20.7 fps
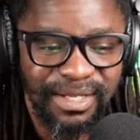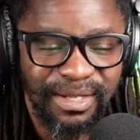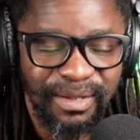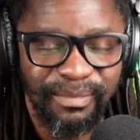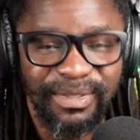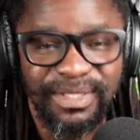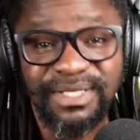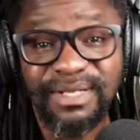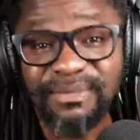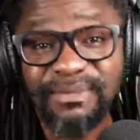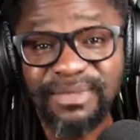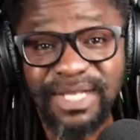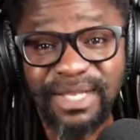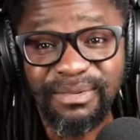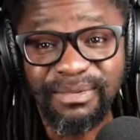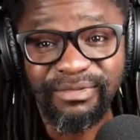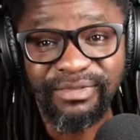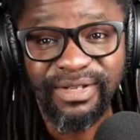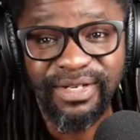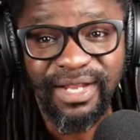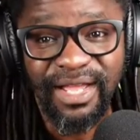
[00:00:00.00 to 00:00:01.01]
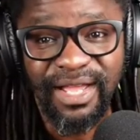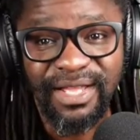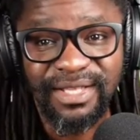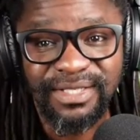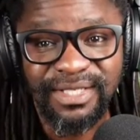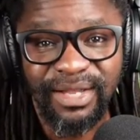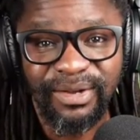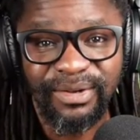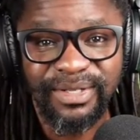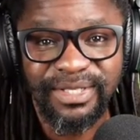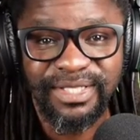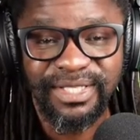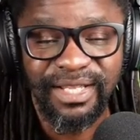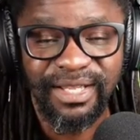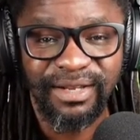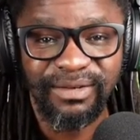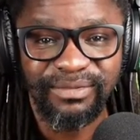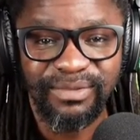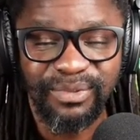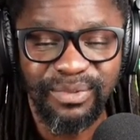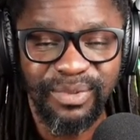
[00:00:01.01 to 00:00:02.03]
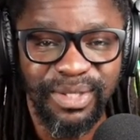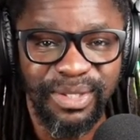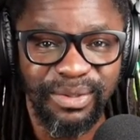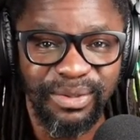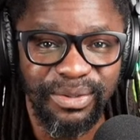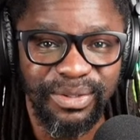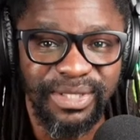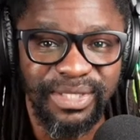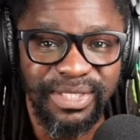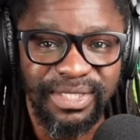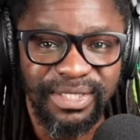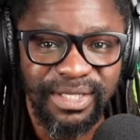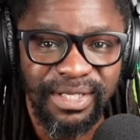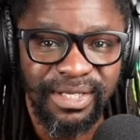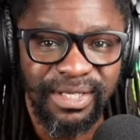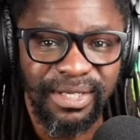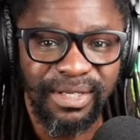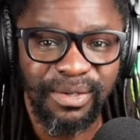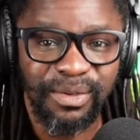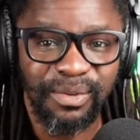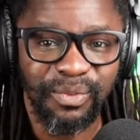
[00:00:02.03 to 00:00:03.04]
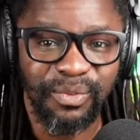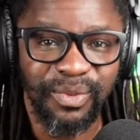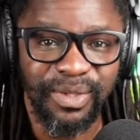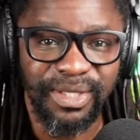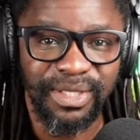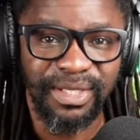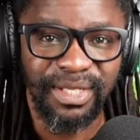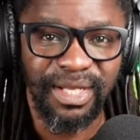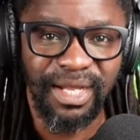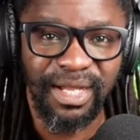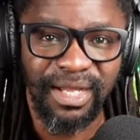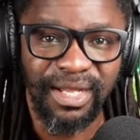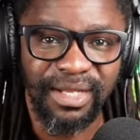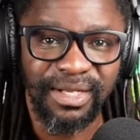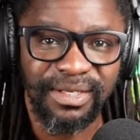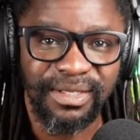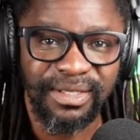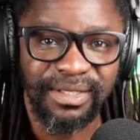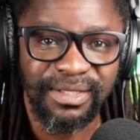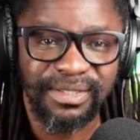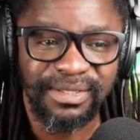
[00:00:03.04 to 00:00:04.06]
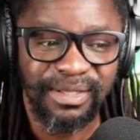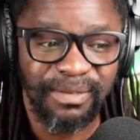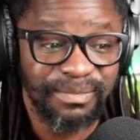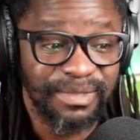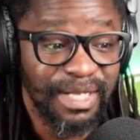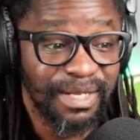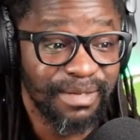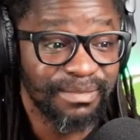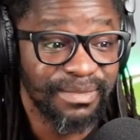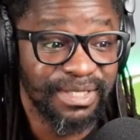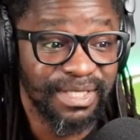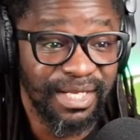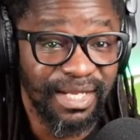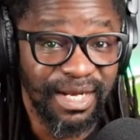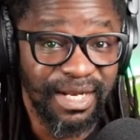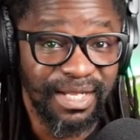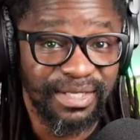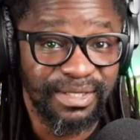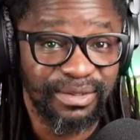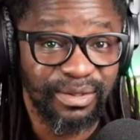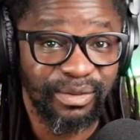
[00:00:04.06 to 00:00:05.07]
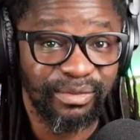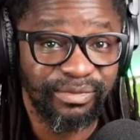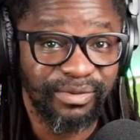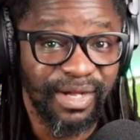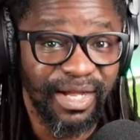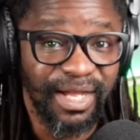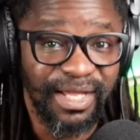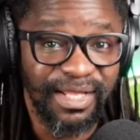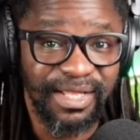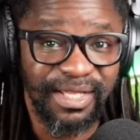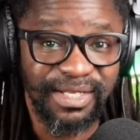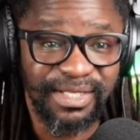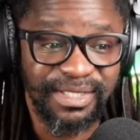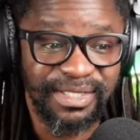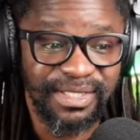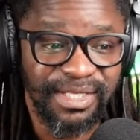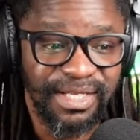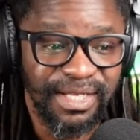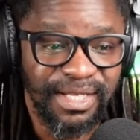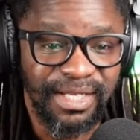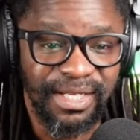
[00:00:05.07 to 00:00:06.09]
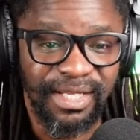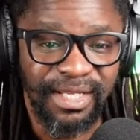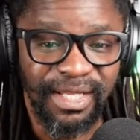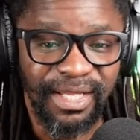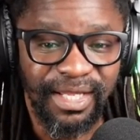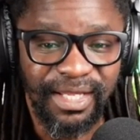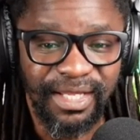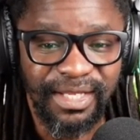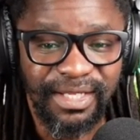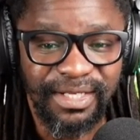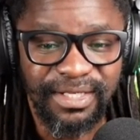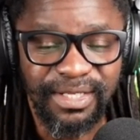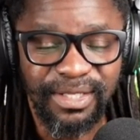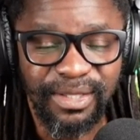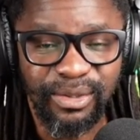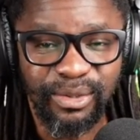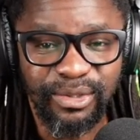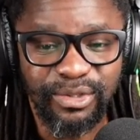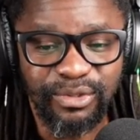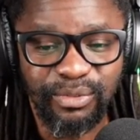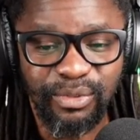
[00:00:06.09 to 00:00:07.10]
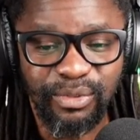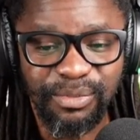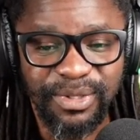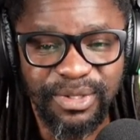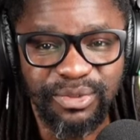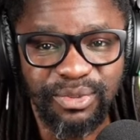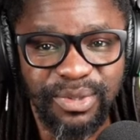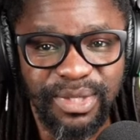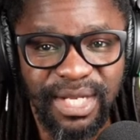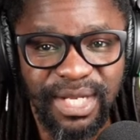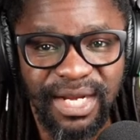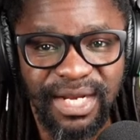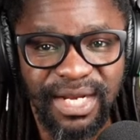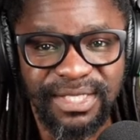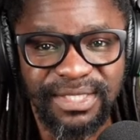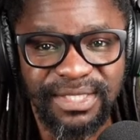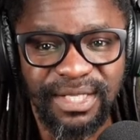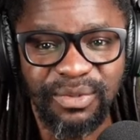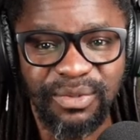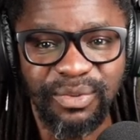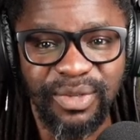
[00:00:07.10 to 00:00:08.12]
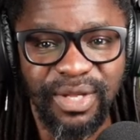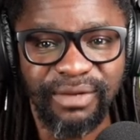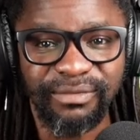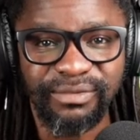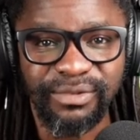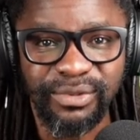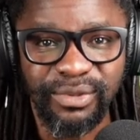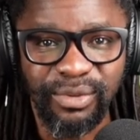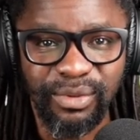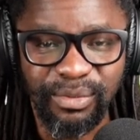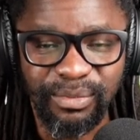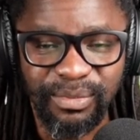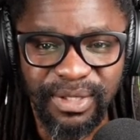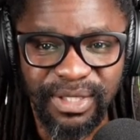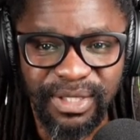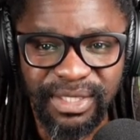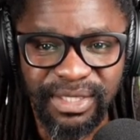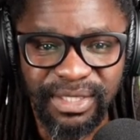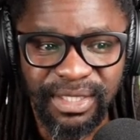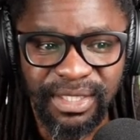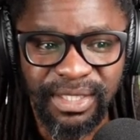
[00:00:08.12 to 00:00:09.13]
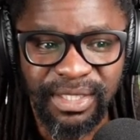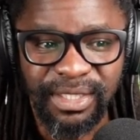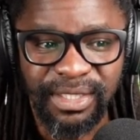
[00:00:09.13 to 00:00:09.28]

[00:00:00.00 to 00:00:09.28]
But sometimes even us ourselves, we know it, we are sometimes jealous of others, and in those moments we realize that we have so many